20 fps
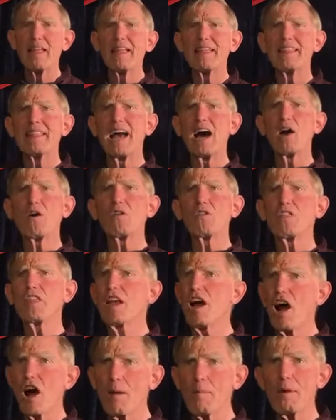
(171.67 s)
Now,
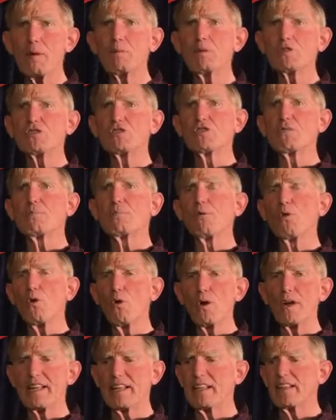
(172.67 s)
the army was
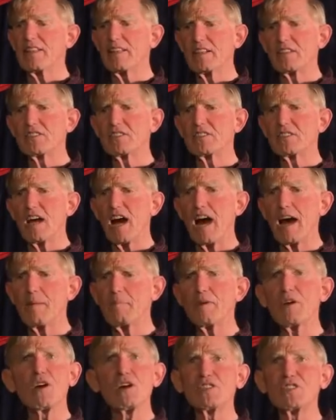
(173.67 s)
deployed at this time
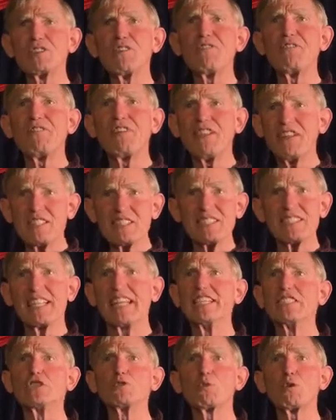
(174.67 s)
because the
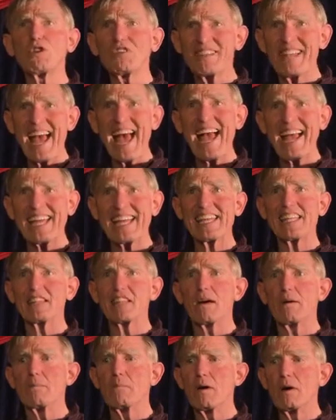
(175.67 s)
Philistines were attacking
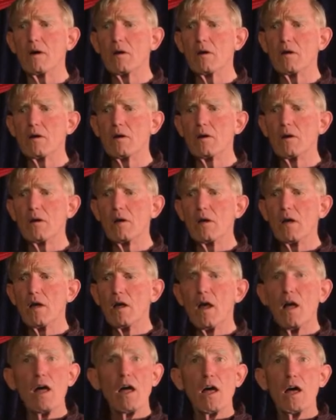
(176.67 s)
them.
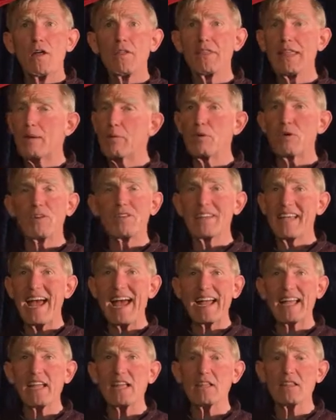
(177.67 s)
They were
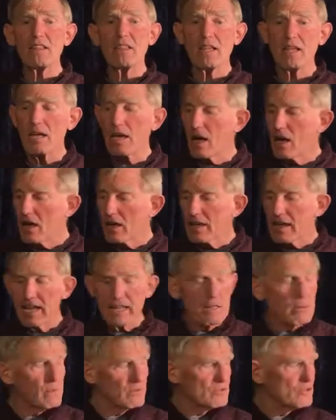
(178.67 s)
attacking the
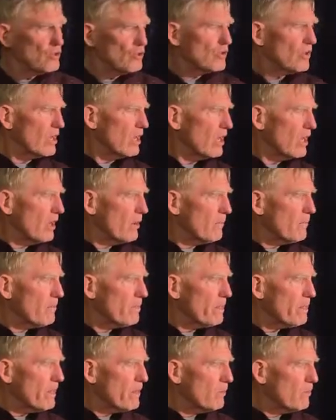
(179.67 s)
kingdom of Judah.
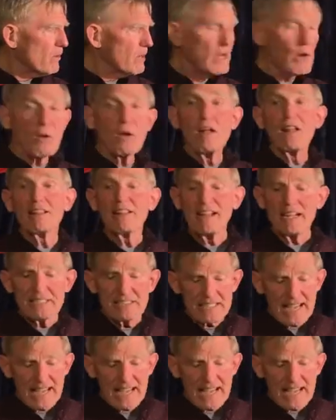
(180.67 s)
Well, here, let's